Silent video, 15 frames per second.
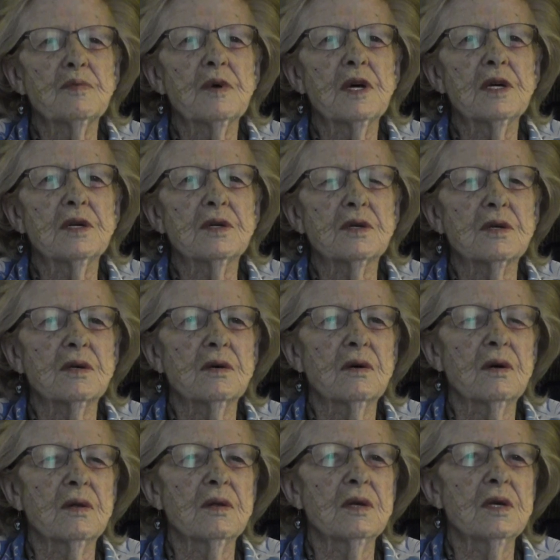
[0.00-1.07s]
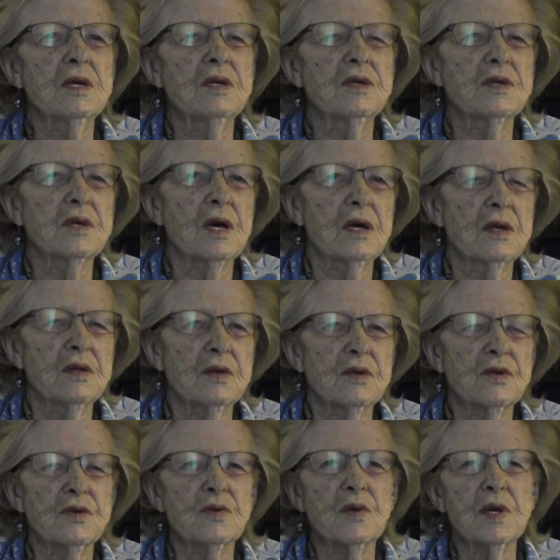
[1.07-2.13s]
Base on the east side of the
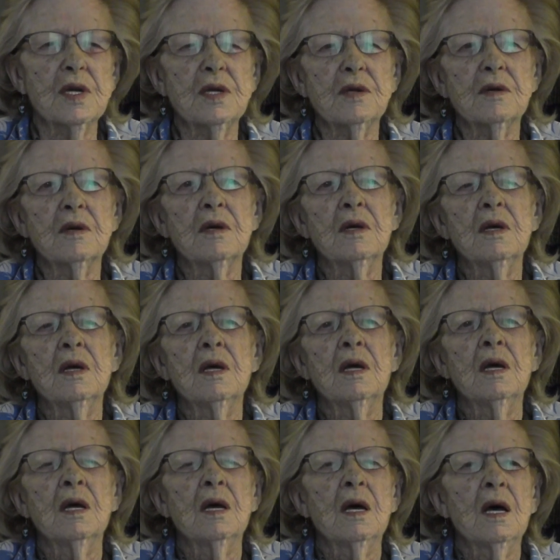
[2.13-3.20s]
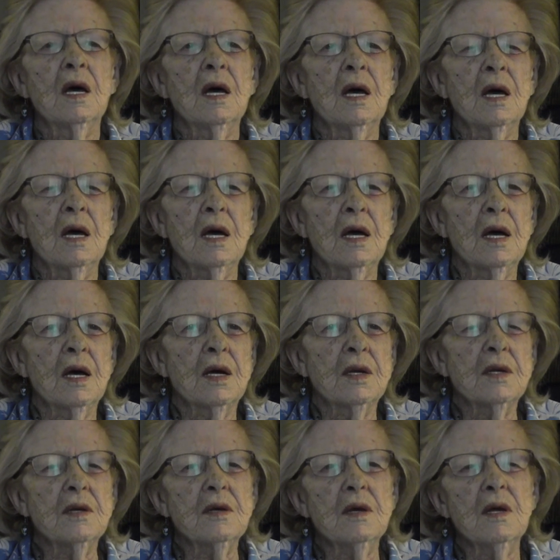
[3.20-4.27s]
street.
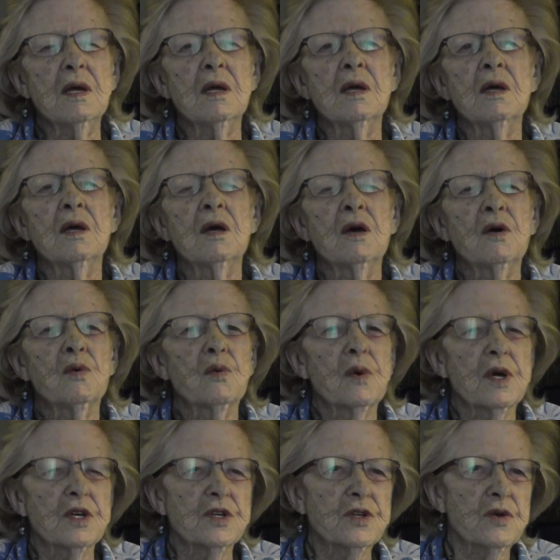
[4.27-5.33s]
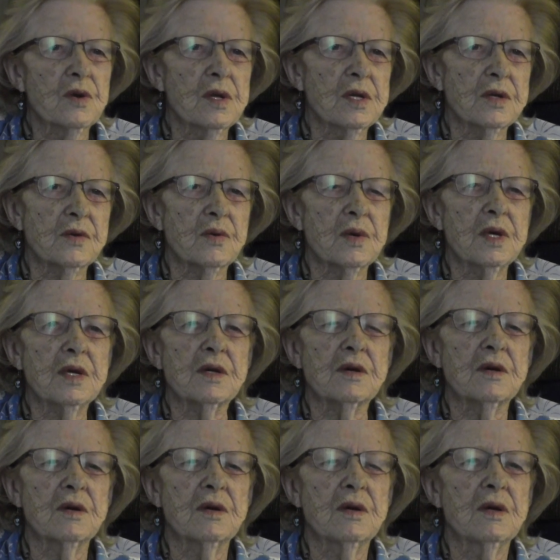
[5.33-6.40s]
And Westerly Creek
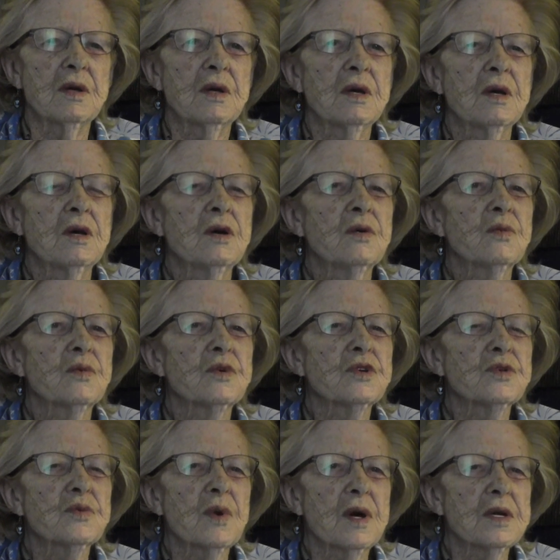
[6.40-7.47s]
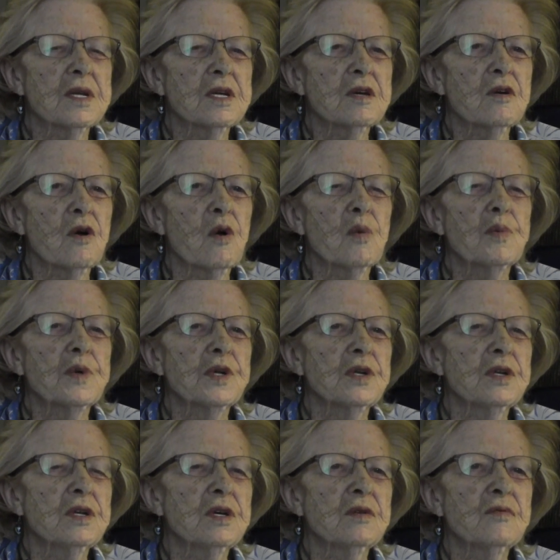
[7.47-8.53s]
was running
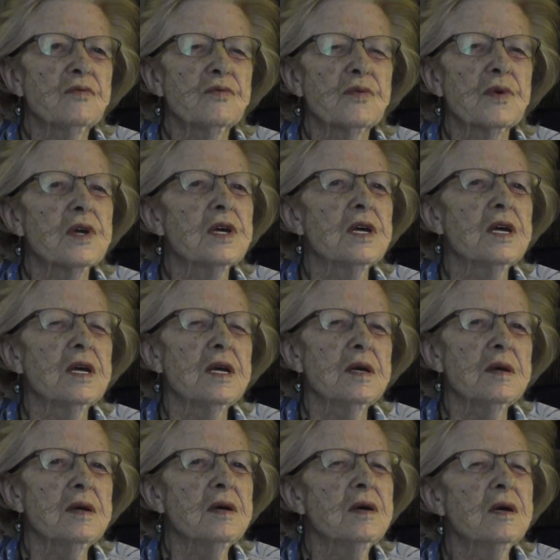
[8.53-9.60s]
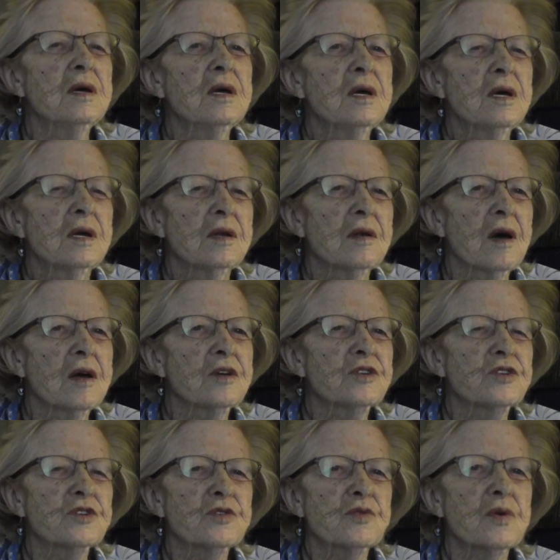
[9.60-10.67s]
open and free,
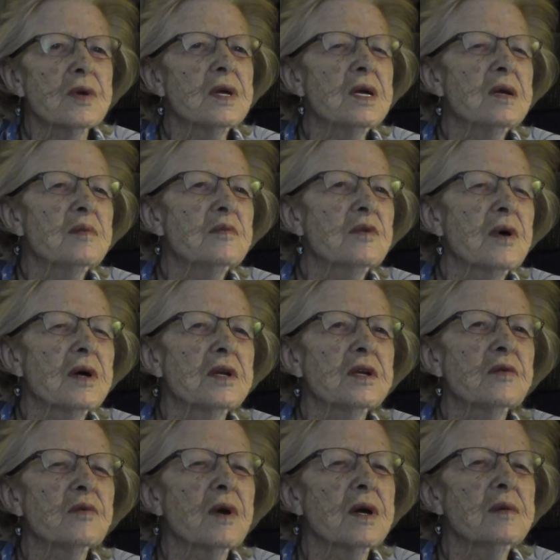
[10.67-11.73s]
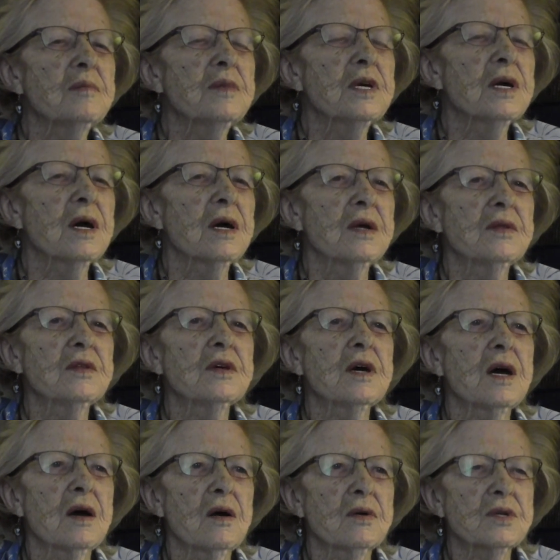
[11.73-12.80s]
nice stream running right behind the
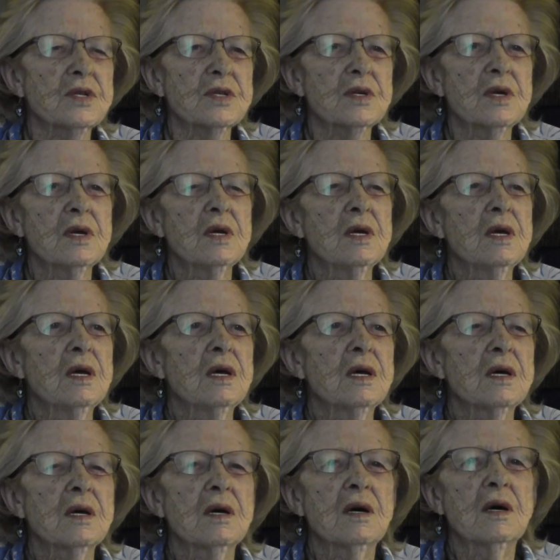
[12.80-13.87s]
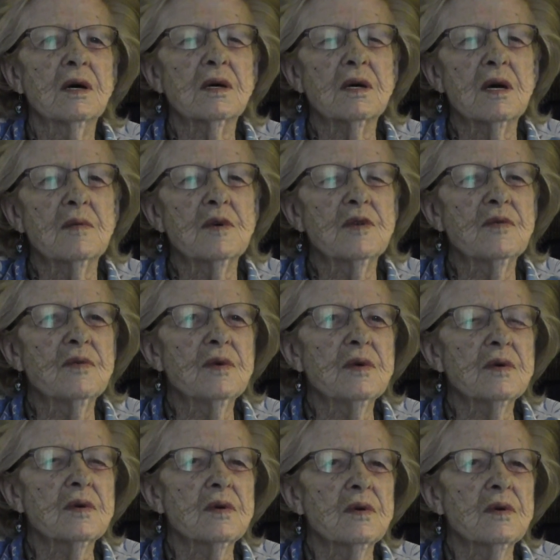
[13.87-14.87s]
house, coming